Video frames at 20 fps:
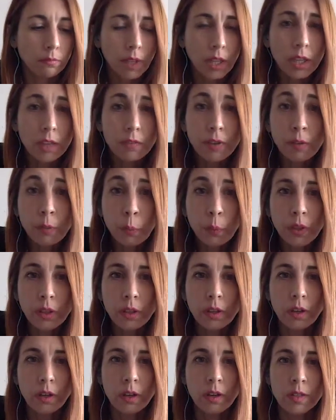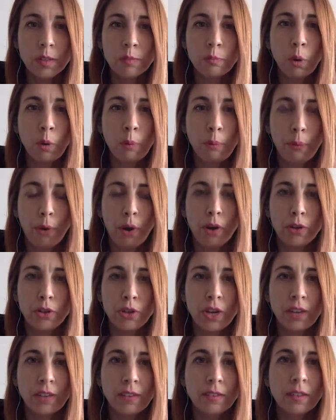even with the small
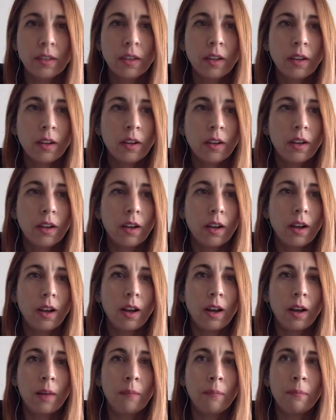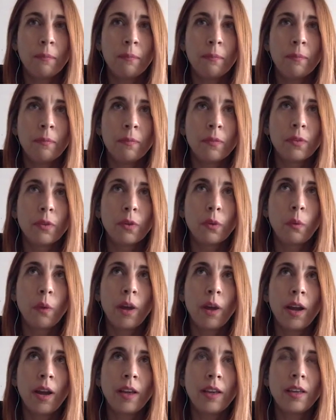projects. Um, so
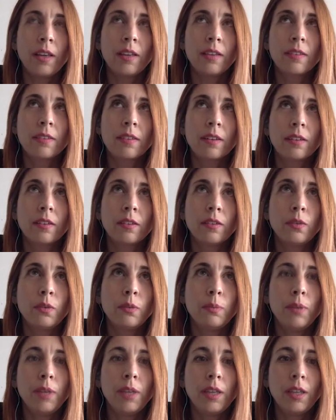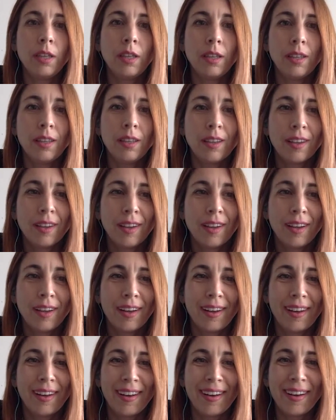when I started to be
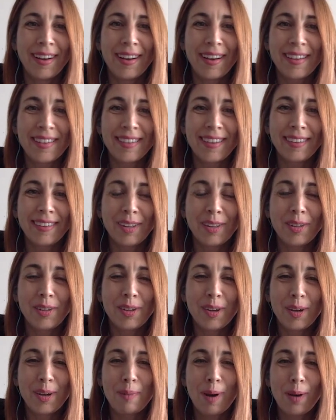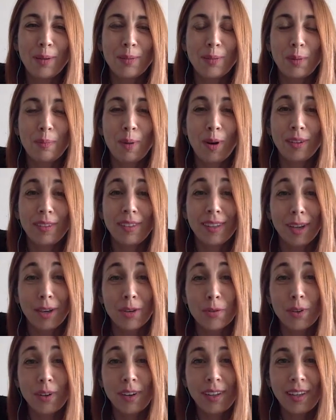uh, excited about robotic.
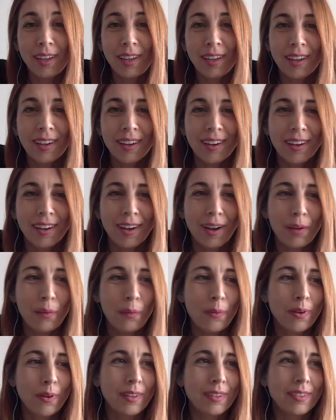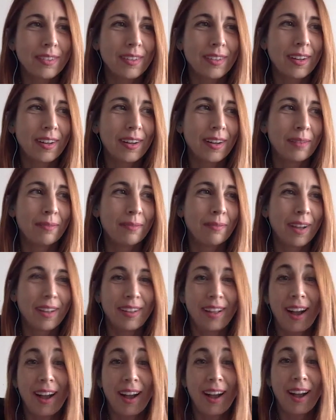Actually, uh, I was um,
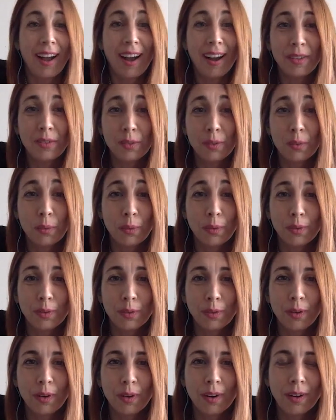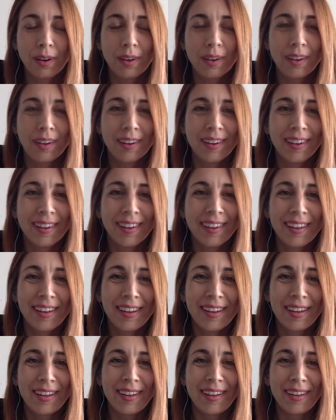at high school, so uh,
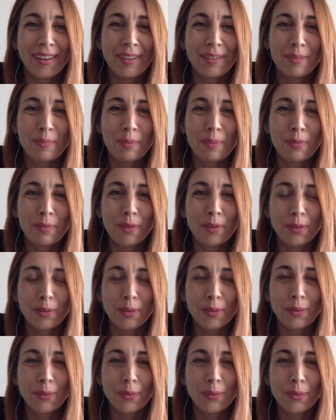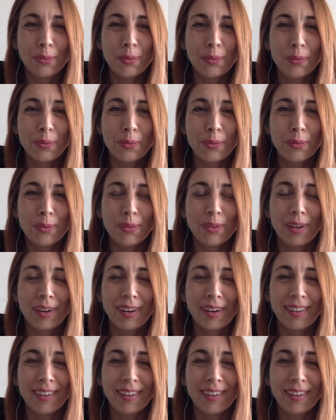uh, even before to, to, to, to start